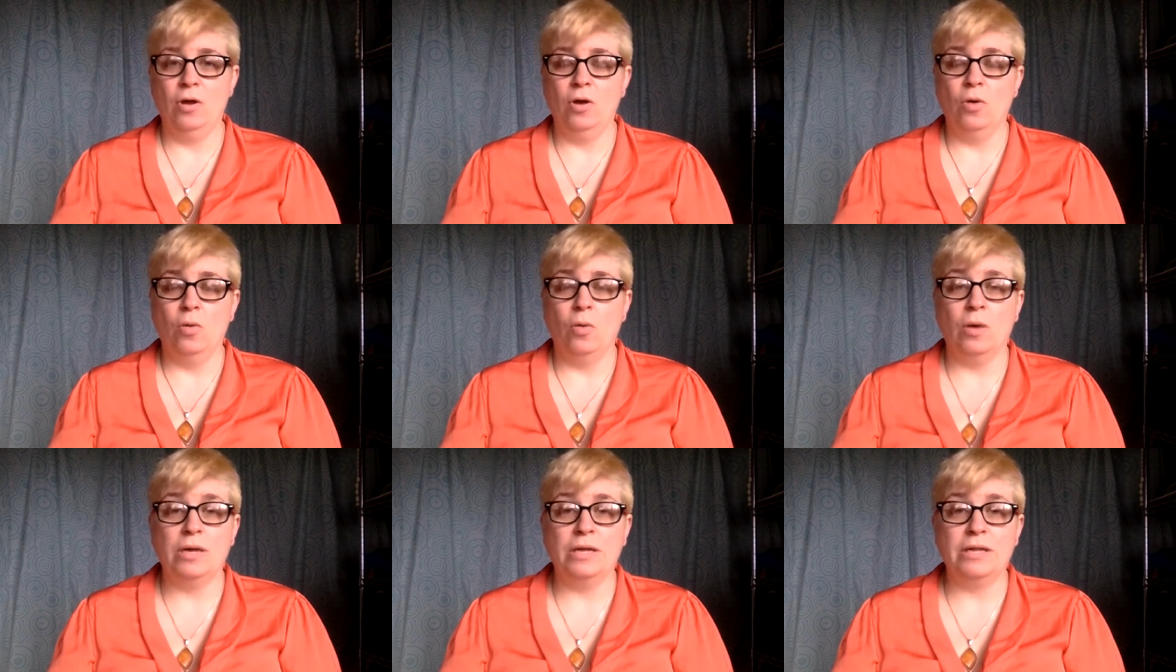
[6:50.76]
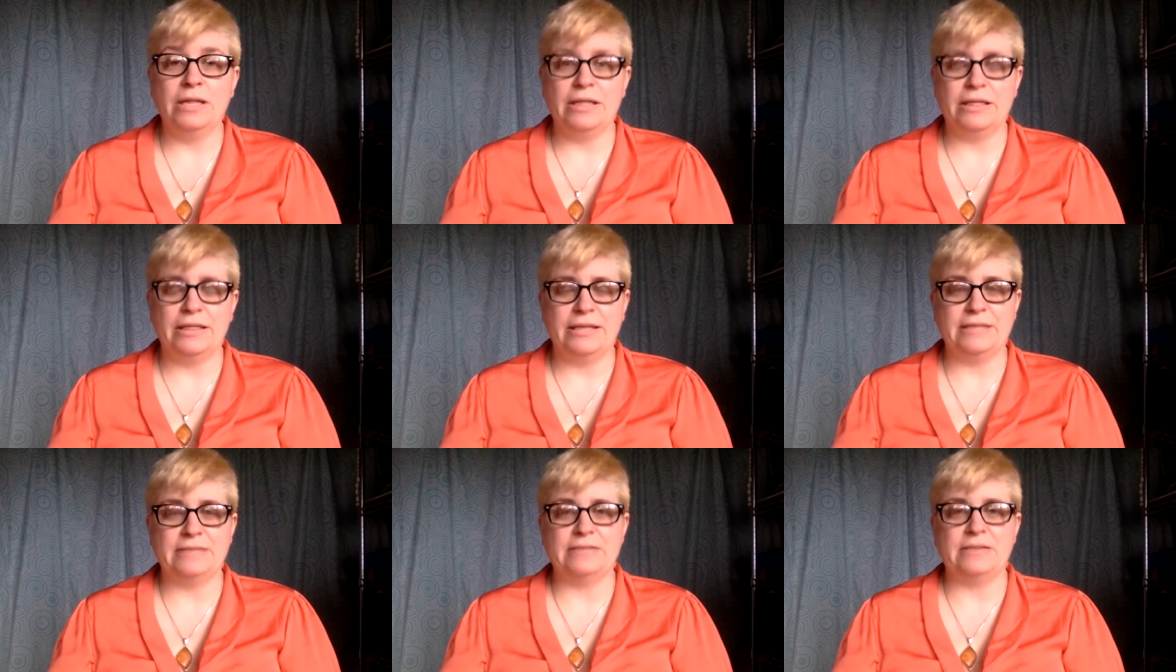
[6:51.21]
one of the
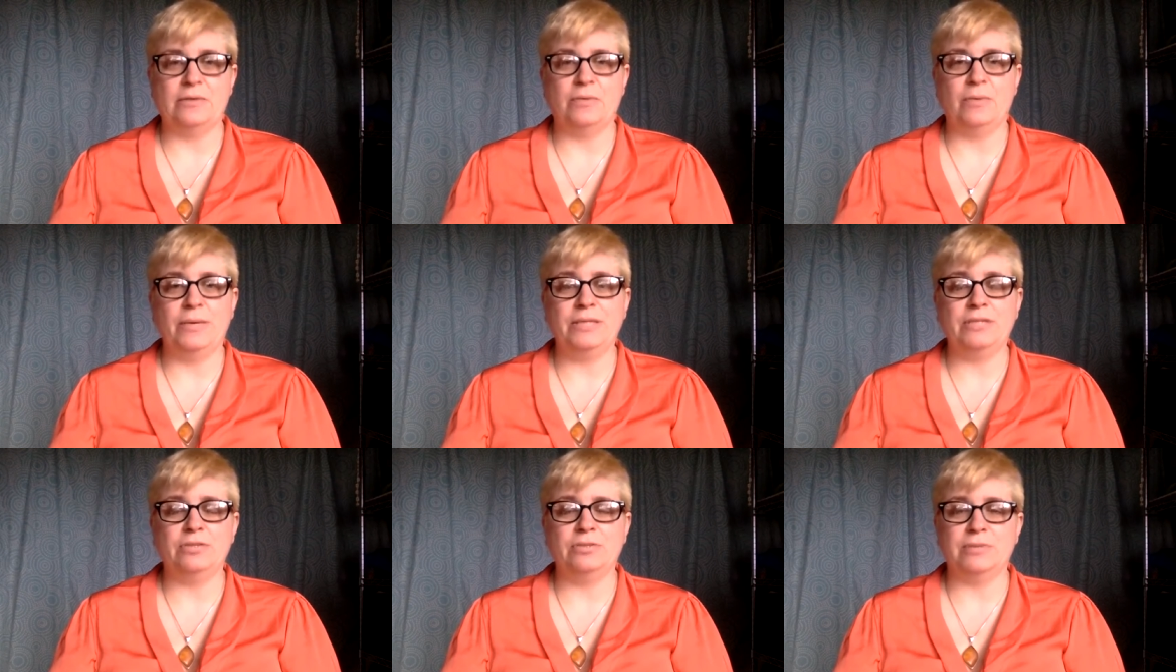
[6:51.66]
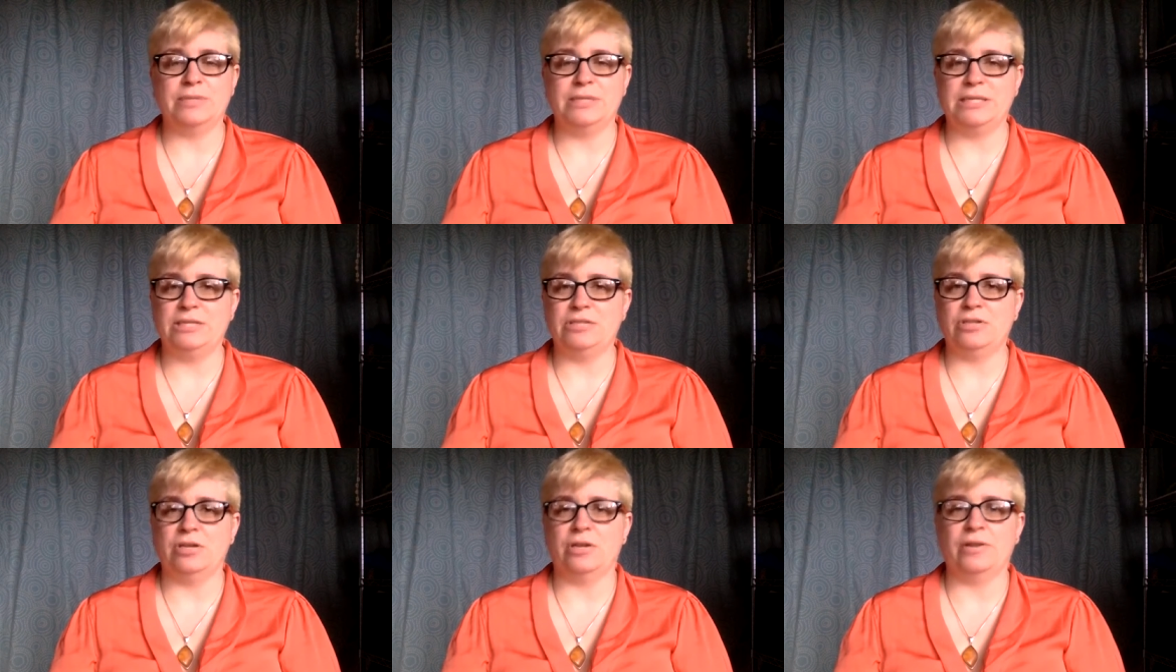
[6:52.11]
things that we do with
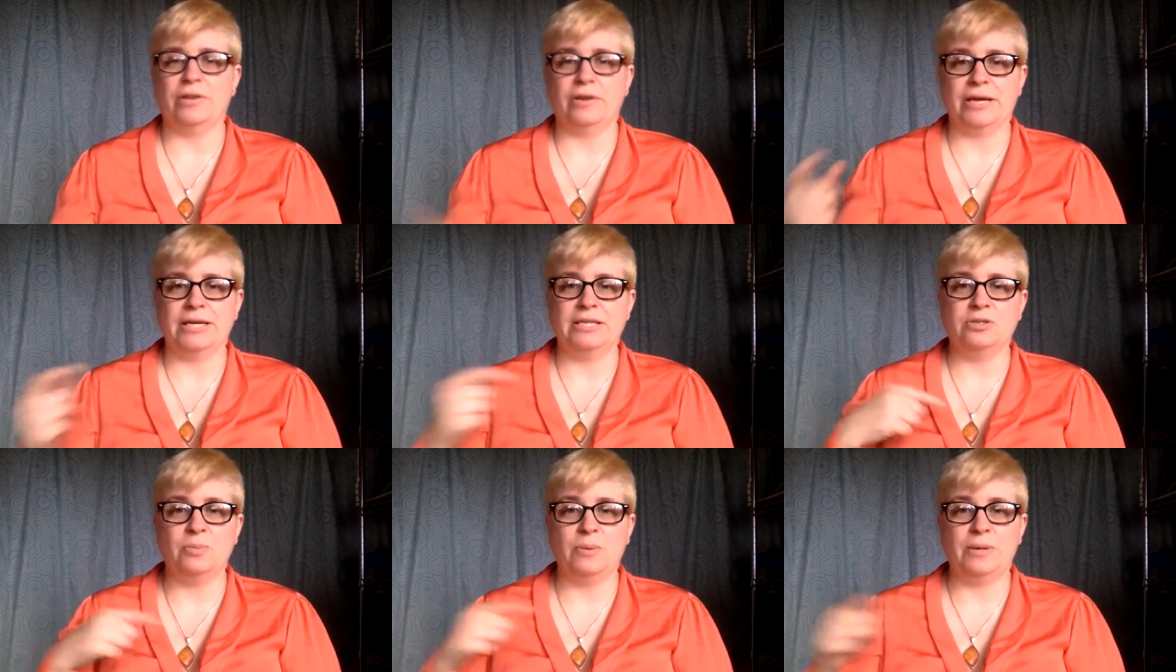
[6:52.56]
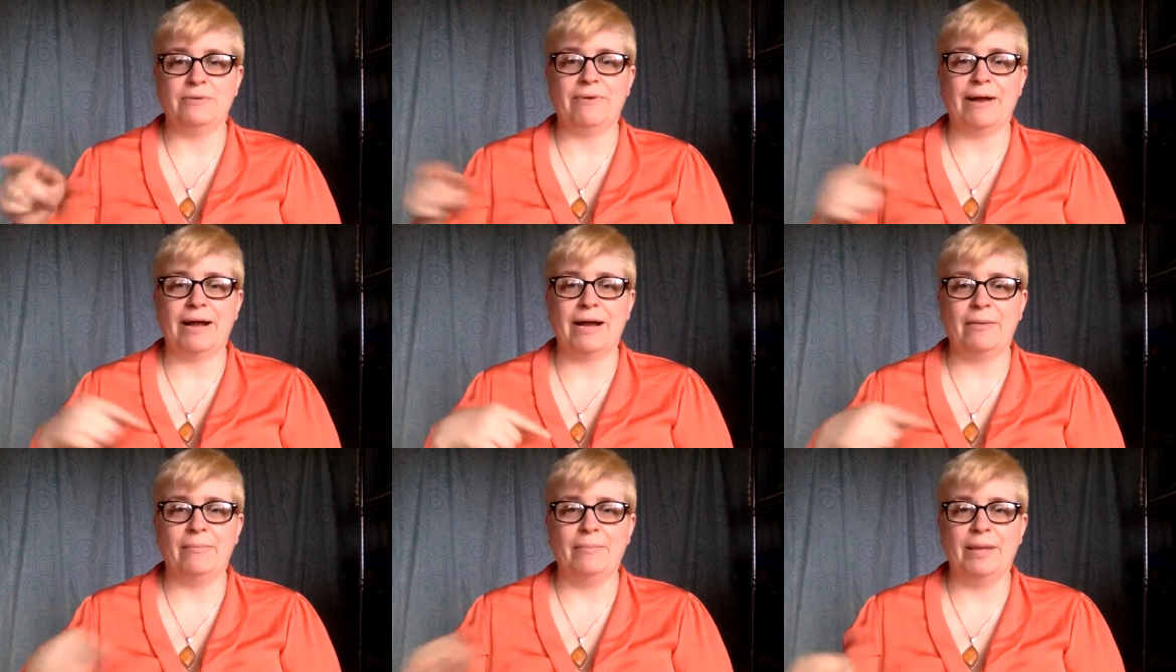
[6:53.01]
each other is we
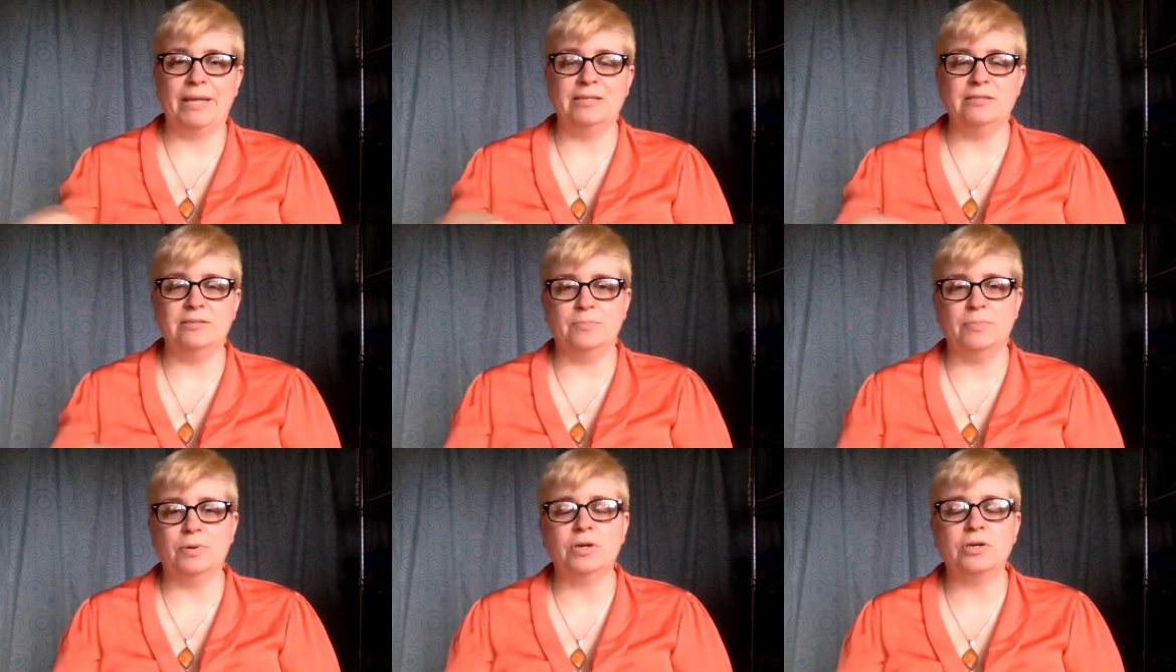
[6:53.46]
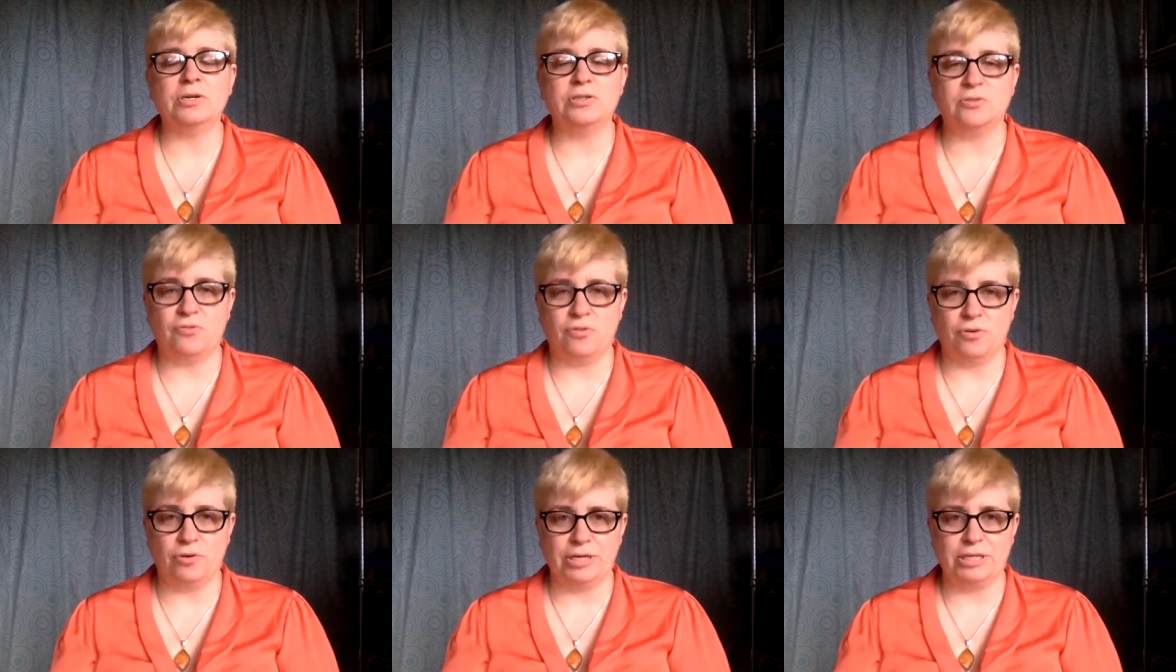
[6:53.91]
recommend
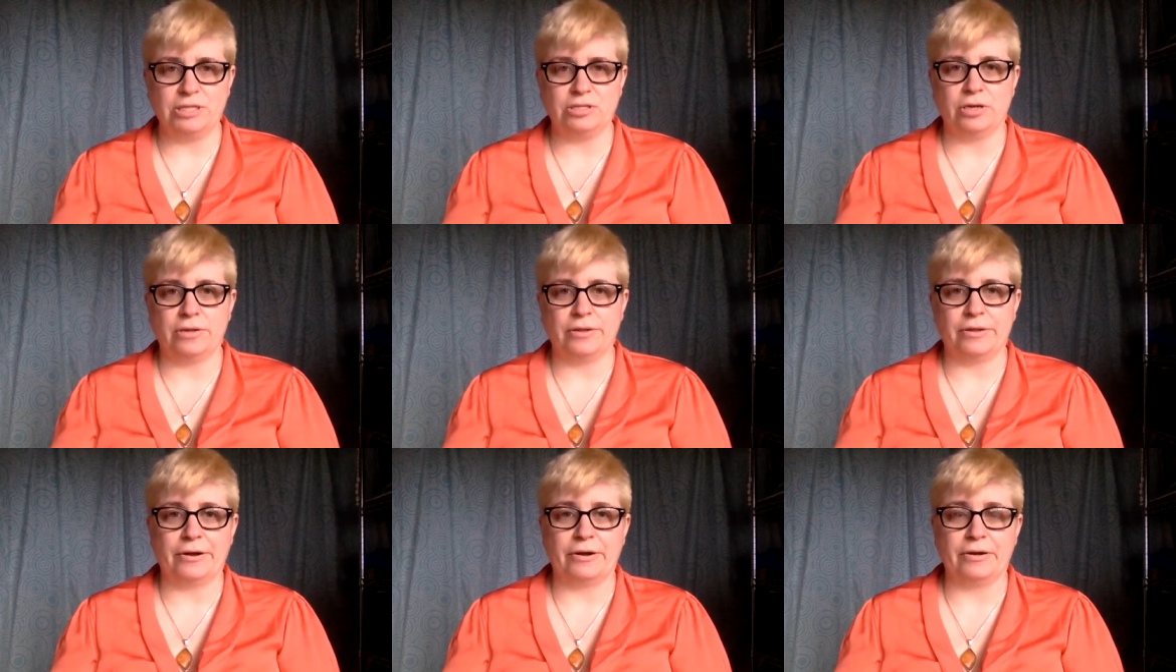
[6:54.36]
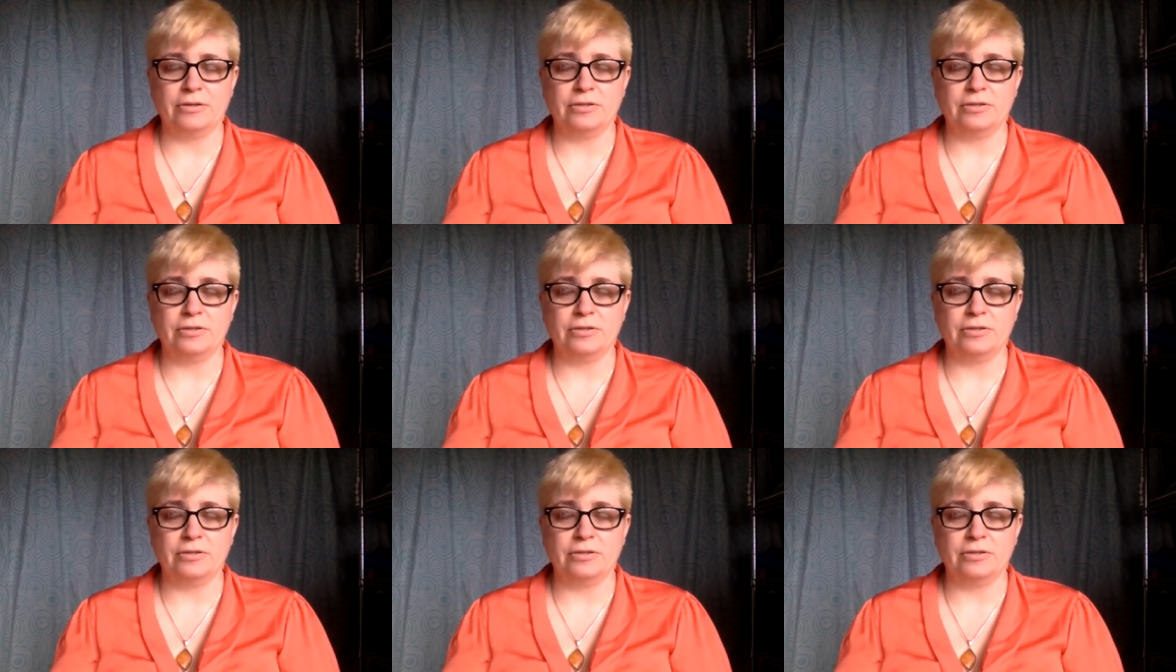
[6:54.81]
books for each other.